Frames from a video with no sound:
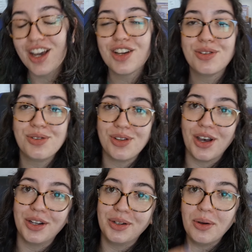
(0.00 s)

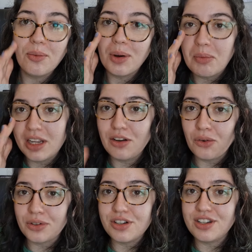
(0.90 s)
So when we
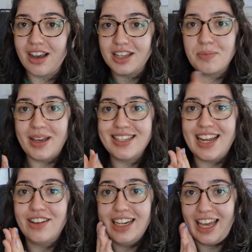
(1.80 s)
launched our Spaced
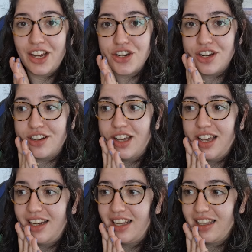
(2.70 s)
Out collection
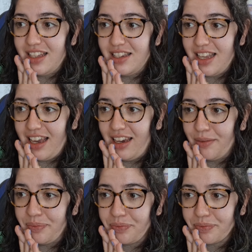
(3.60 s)
earlier this
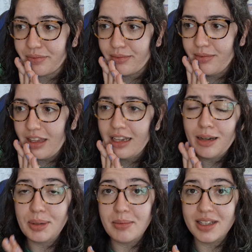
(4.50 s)
year, a
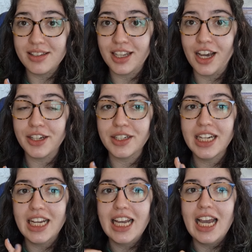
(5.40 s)
couple of months ago,
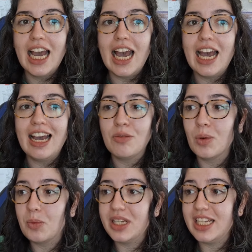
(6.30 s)
and
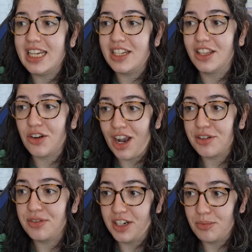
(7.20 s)
when we did the
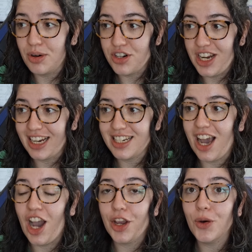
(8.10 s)
crowdfunded project,
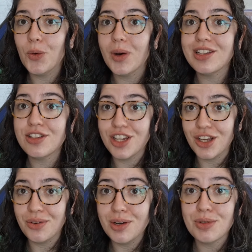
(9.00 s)
I always
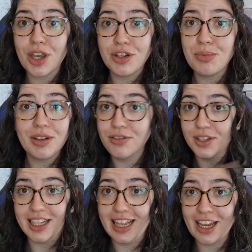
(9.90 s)
knew it was going to be a full
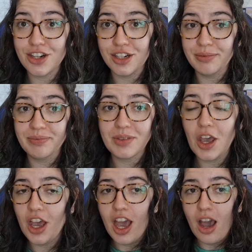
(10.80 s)
collection.
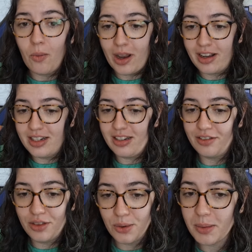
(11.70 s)
When I
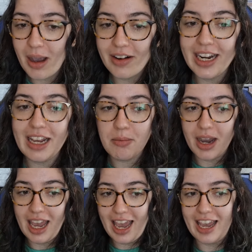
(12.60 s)
thought about it in my
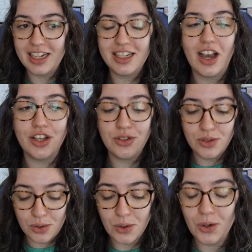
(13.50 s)
head, I
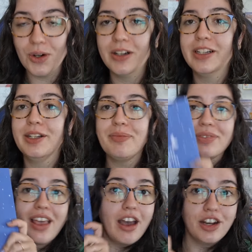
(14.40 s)
saw
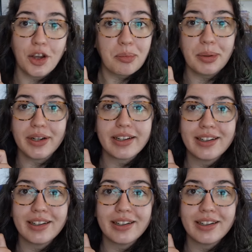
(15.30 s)
a notebook,